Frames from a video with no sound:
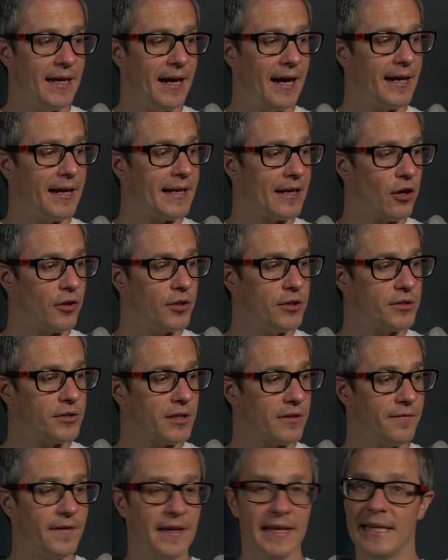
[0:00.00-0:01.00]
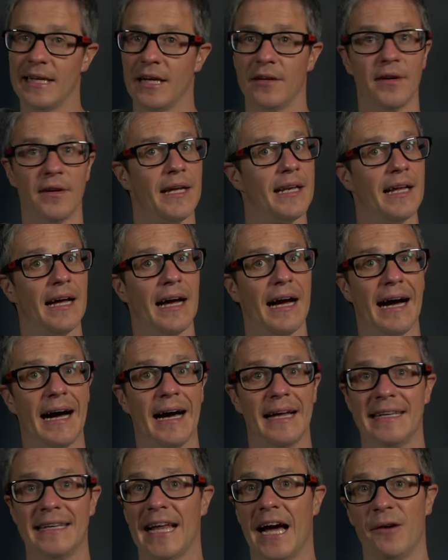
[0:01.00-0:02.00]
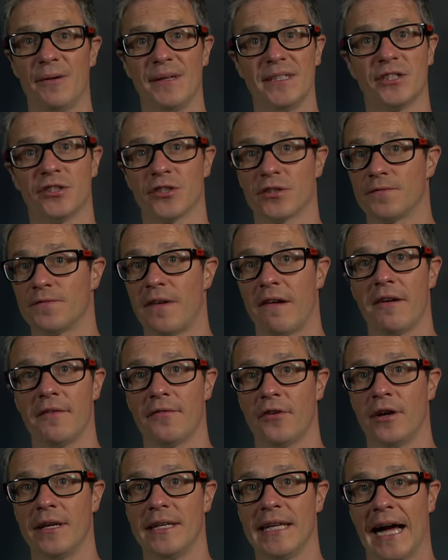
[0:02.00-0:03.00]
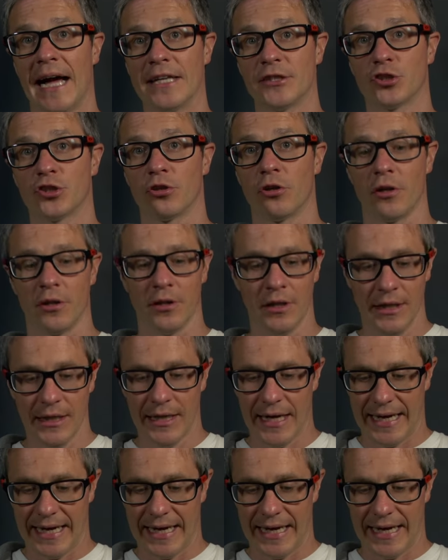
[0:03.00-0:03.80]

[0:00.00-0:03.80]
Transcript: And I got used to the feeling of it, and now it's just very, very natural.